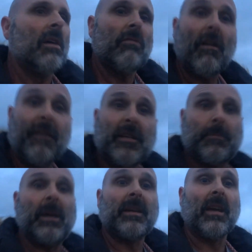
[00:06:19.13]
roughly
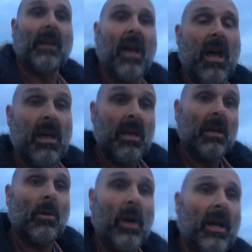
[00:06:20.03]
speaking,
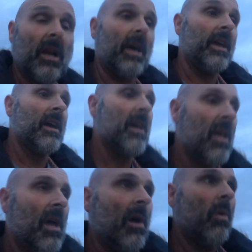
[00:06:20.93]
quickly,
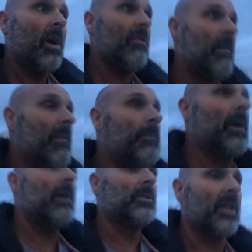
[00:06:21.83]
1 gram of
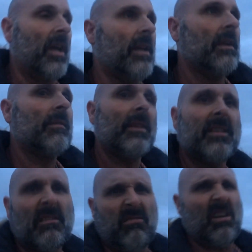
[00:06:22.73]
protein,
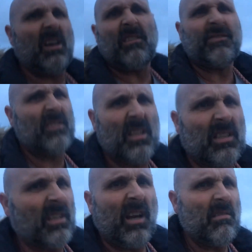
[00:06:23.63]
this is rough,
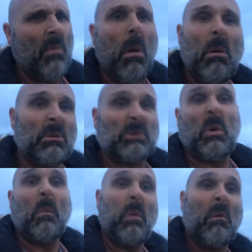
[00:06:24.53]
so it's
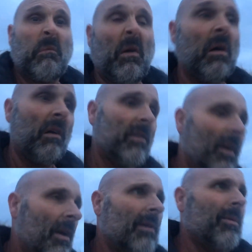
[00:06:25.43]
1.5,
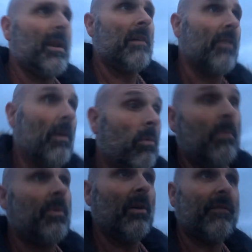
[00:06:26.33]
whatever,
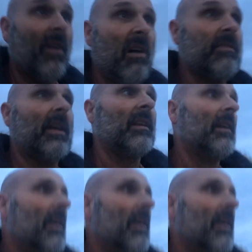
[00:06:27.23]
1.5 then,